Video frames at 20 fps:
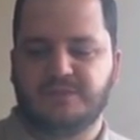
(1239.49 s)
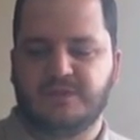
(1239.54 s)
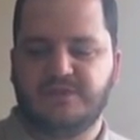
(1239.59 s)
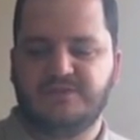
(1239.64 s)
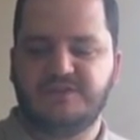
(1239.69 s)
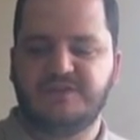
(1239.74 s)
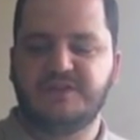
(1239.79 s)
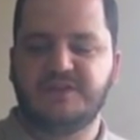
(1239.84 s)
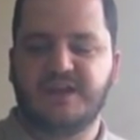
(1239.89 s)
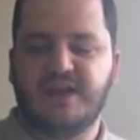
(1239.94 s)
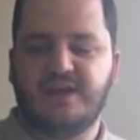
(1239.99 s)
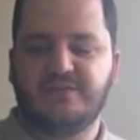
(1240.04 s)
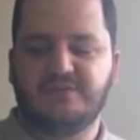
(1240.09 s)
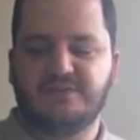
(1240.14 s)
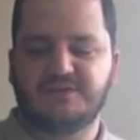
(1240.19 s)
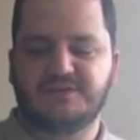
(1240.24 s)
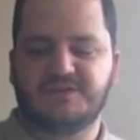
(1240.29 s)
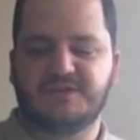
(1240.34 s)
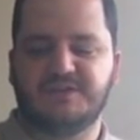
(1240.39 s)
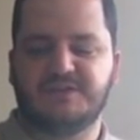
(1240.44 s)
If it didn't have
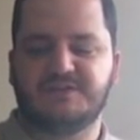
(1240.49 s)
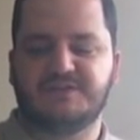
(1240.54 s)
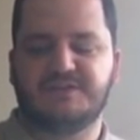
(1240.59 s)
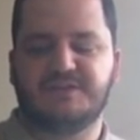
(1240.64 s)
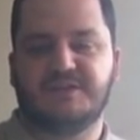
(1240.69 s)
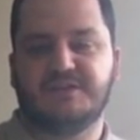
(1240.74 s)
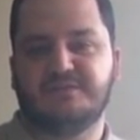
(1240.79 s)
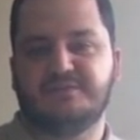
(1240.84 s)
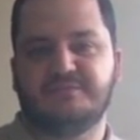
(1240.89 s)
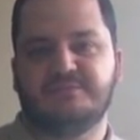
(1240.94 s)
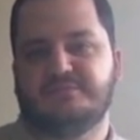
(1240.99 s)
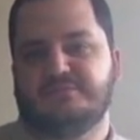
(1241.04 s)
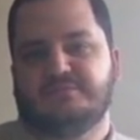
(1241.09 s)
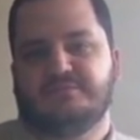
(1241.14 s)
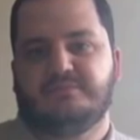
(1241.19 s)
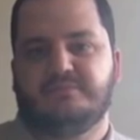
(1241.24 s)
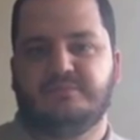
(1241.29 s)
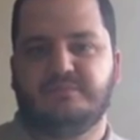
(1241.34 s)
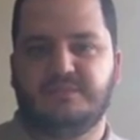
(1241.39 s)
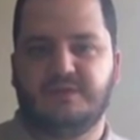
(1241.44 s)
those things, then
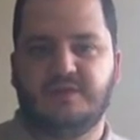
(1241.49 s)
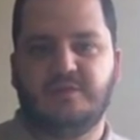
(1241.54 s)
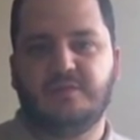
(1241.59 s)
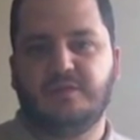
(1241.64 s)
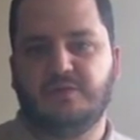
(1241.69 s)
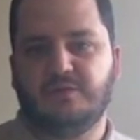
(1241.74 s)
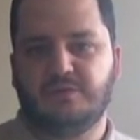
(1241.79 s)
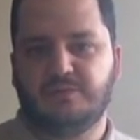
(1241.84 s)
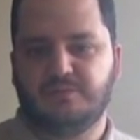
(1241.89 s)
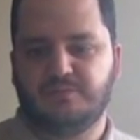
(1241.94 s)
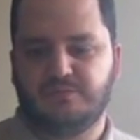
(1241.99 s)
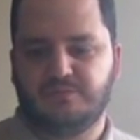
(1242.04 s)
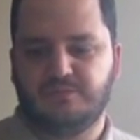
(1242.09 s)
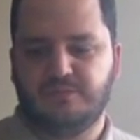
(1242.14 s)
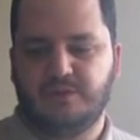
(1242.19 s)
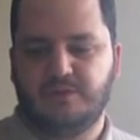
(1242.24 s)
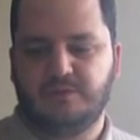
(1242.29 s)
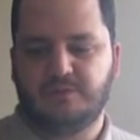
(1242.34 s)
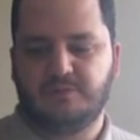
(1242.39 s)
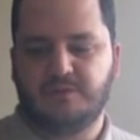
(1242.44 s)
it
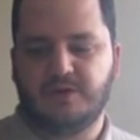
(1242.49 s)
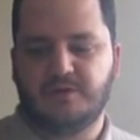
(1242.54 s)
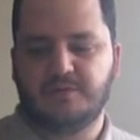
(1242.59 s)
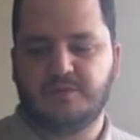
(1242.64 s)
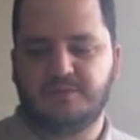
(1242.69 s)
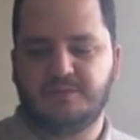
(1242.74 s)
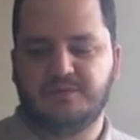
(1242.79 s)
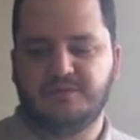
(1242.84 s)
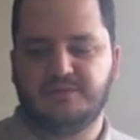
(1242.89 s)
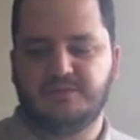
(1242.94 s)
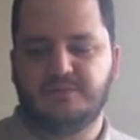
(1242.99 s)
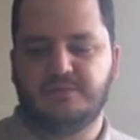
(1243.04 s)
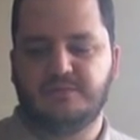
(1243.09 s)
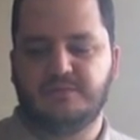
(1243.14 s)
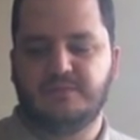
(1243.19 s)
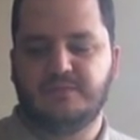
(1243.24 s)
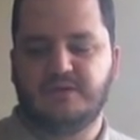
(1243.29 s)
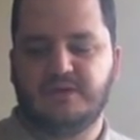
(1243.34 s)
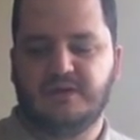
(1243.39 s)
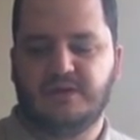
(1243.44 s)
would probably be
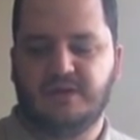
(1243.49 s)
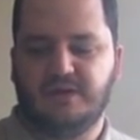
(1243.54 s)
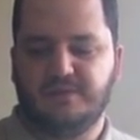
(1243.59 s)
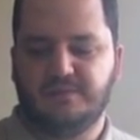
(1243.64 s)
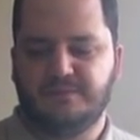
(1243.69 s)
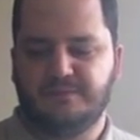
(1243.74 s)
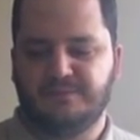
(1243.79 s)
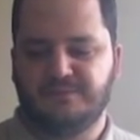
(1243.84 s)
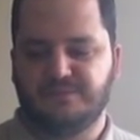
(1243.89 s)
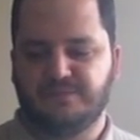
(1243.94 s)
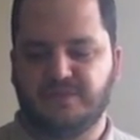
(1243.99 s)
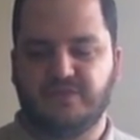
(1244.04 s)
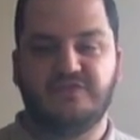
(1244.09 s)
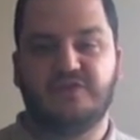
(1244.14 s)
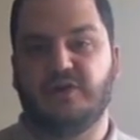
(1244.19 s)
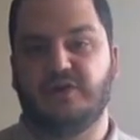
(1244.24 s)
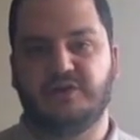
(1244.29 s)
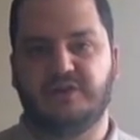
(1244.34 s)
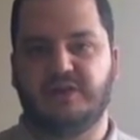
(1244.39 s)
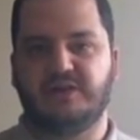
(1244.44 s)

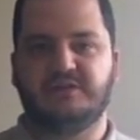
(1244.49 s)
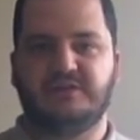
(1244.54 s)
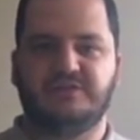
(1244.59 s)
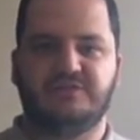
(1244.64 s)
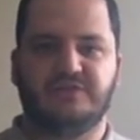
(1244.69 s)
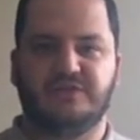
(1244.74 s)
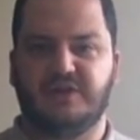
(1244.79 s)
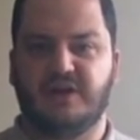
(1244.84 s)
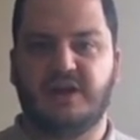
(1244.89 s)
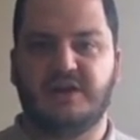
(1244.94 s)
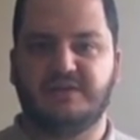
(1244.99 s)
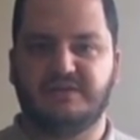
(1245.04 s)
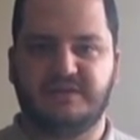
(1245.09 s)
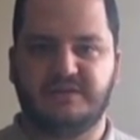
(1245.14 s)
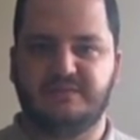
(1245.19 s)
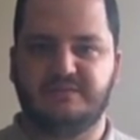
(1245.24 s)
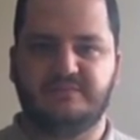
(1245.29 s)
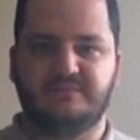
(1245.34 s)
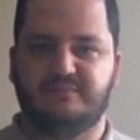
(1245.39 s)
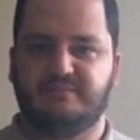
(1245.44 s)
very likely
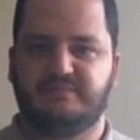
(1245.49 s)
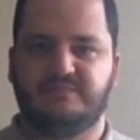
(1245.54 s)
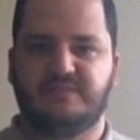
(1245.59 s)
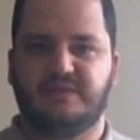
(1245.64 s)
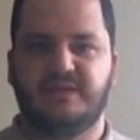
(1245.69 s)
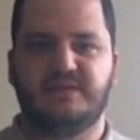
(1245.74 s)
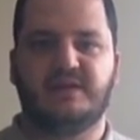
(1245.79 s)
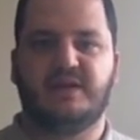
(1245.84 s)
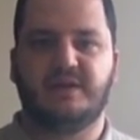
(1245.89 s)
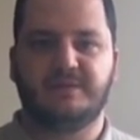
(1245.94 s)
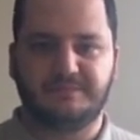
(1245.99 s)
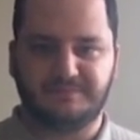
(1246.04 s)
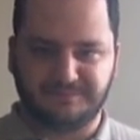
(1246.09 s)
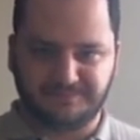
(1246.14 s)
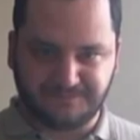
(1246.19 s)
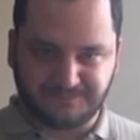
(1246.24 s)
forgotten and not